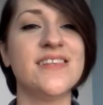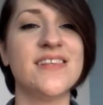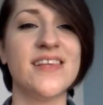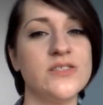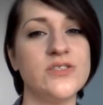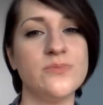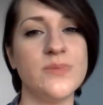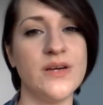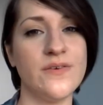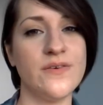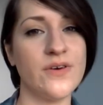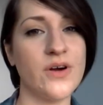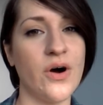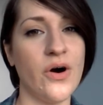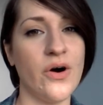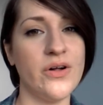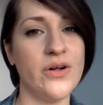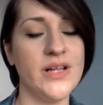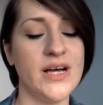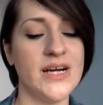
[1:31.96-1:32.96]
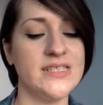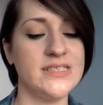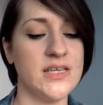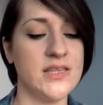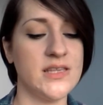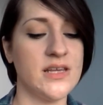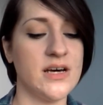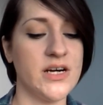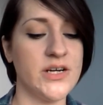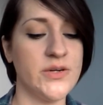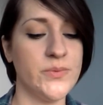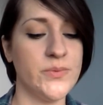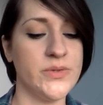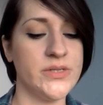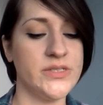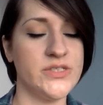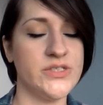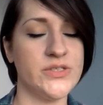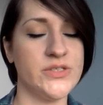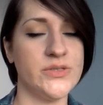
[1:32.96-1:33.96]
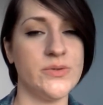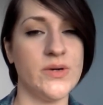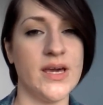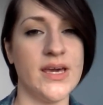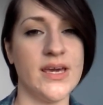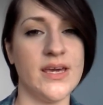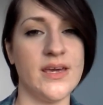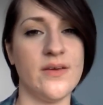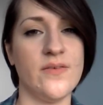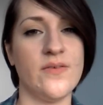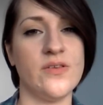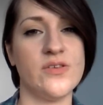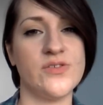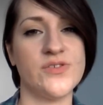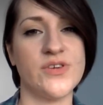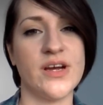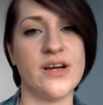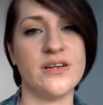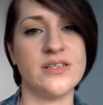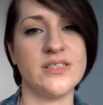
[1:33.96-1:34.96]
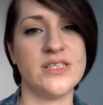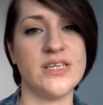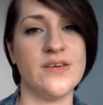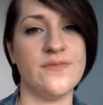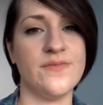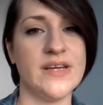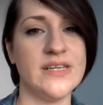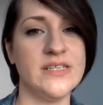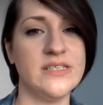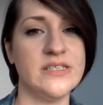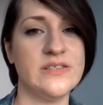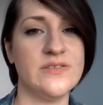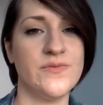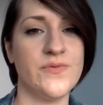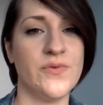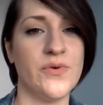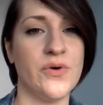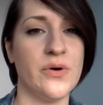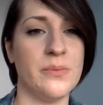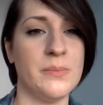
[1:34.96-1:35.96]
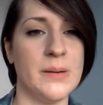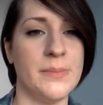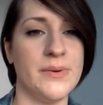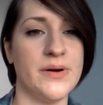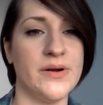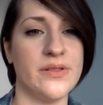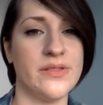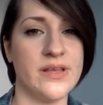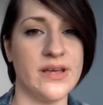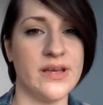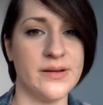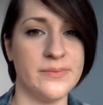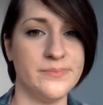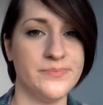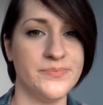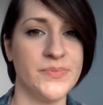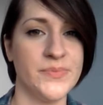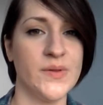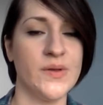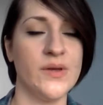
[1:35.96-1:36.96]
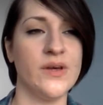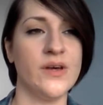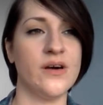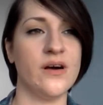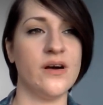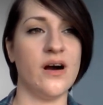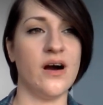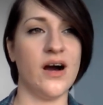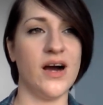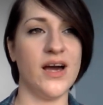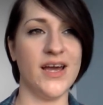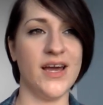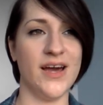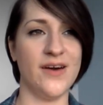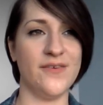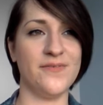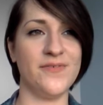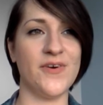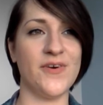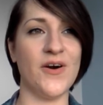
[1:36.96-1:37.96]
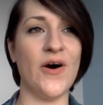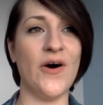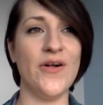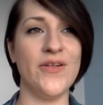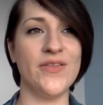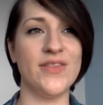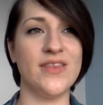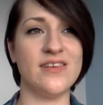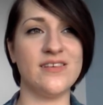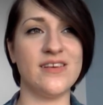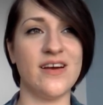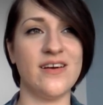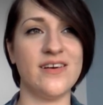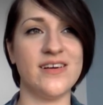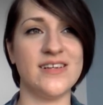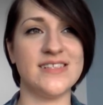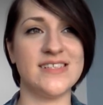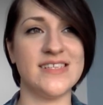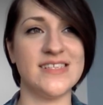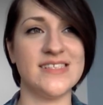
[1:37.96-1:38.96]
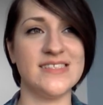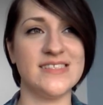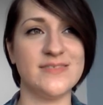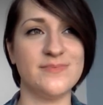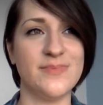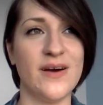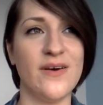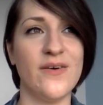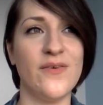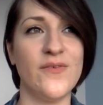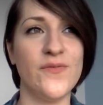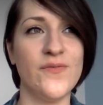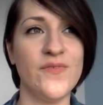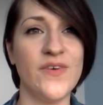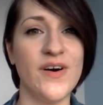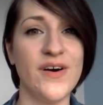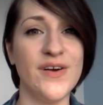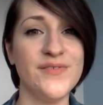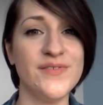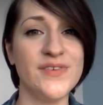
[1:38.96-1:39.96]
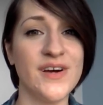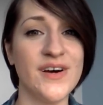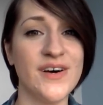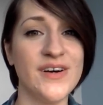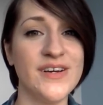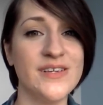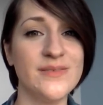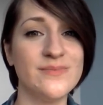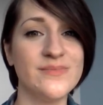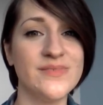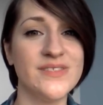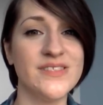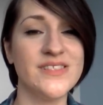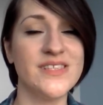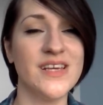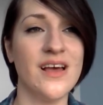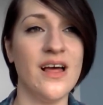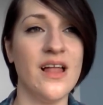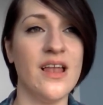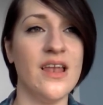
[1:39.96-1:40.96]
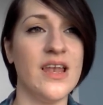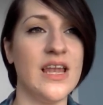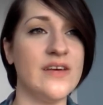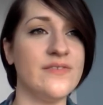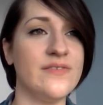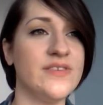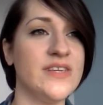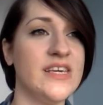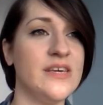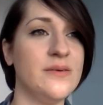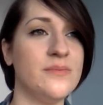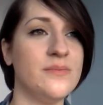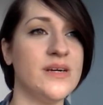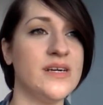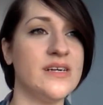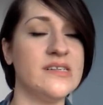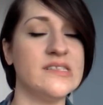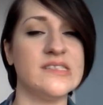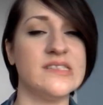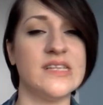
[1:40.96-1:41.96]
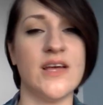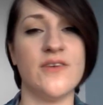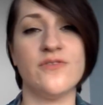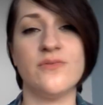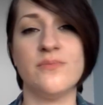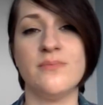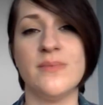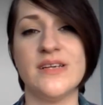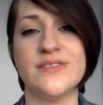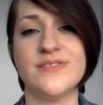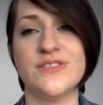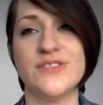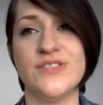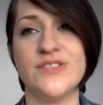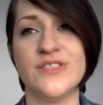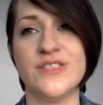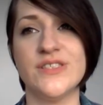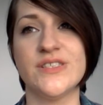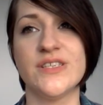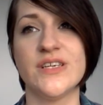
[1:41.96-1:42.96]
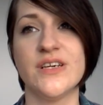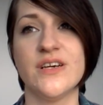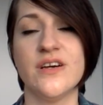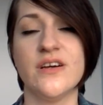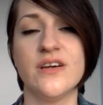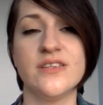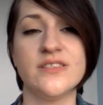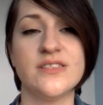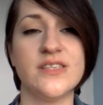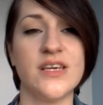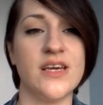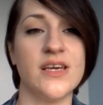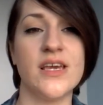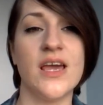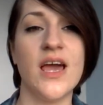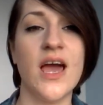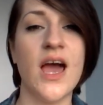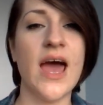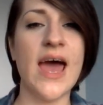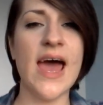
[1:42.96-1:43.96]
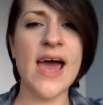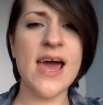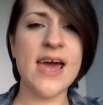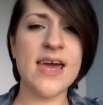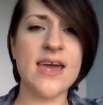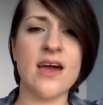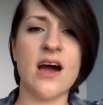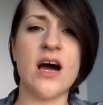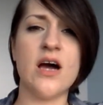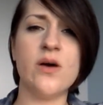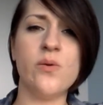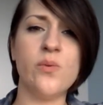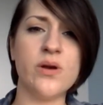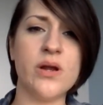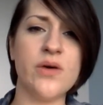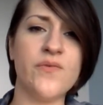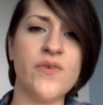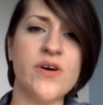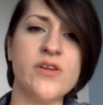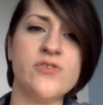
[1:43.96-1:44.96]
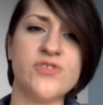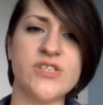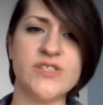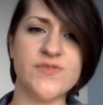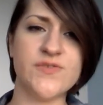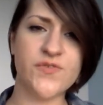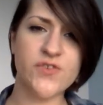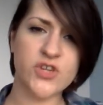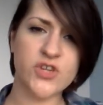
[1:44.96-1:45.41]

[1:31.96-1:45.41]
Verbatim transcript: As you may recall, I said that I would do a charity event for my birthday. I have called the charities about five times. Left emails, left messages, saying, hey, I want to fundraise for